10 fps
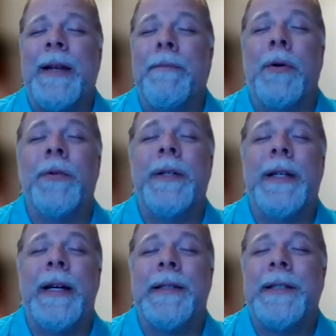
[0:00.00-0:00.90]
and
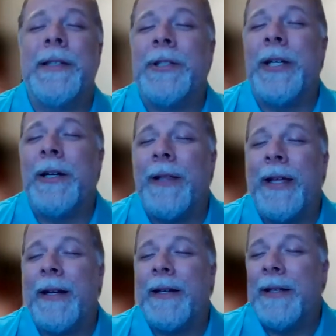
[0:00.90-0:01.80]
embolden us to share
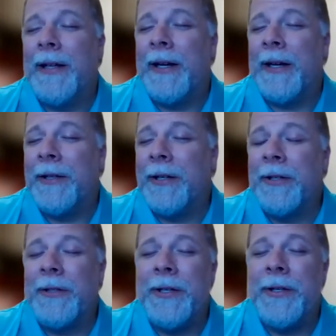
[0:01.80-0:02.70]
that Uh, the
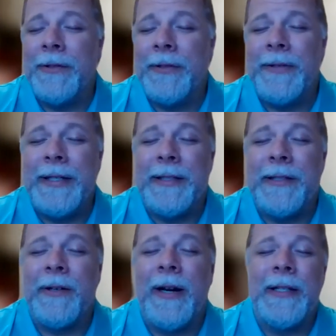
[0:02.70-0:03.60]
good news of
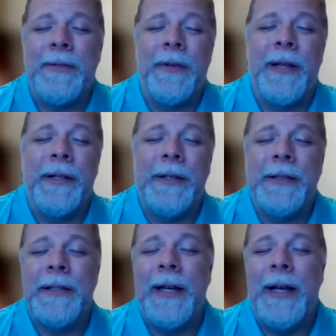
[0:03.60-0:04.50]
Jesus Christ with
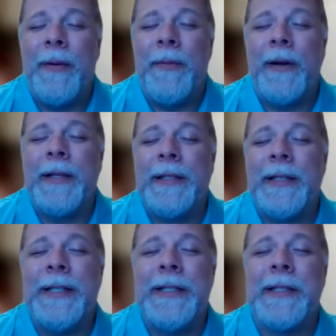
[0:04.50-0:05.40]
others. We pray this
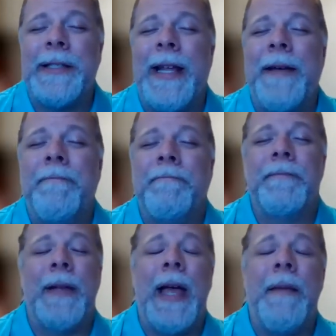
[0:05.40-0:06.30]
in Jesus' name.
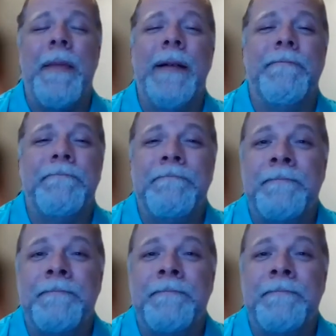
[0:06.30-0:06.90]
Amen.